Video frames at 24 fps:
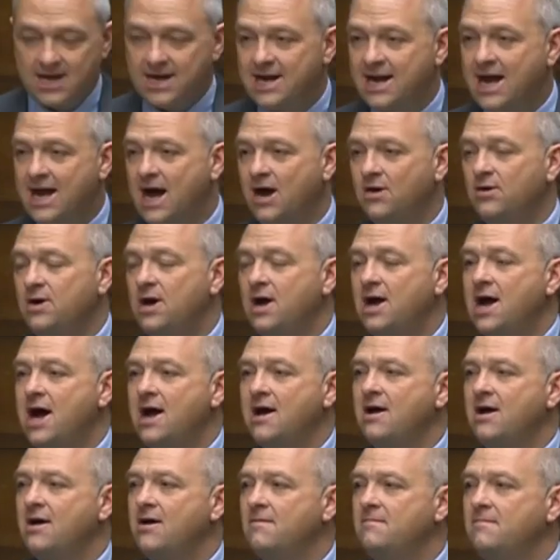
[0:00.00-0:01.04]
Now,
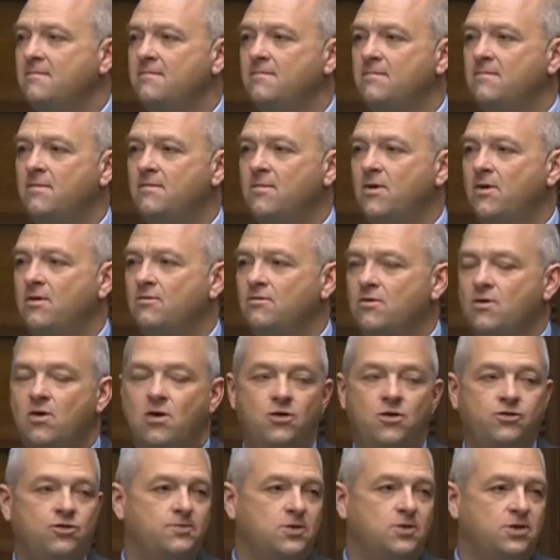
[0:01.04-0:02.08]

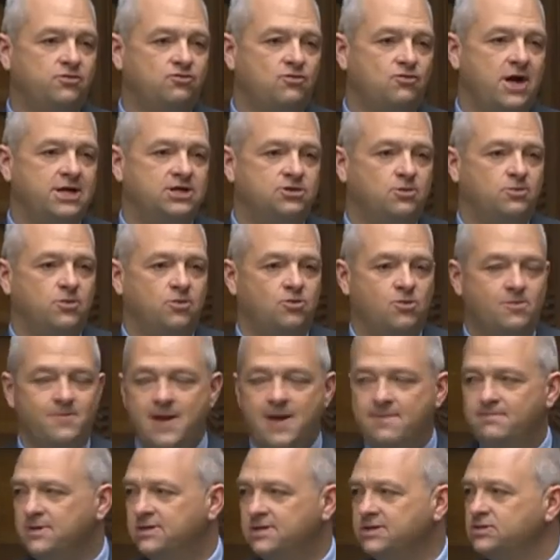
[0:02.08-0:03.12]
honourable and right honourable
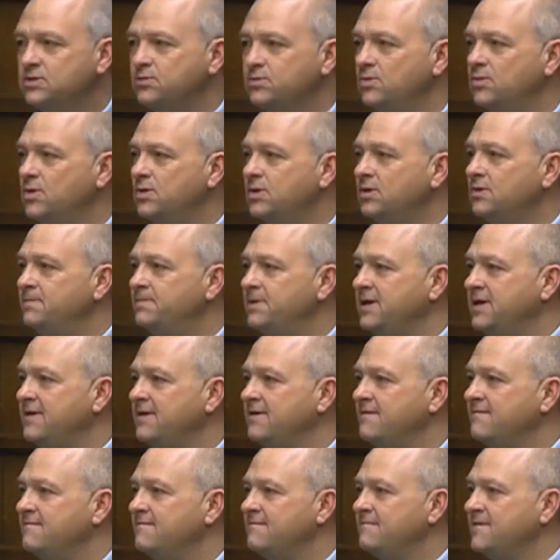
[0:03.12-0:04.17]
members will be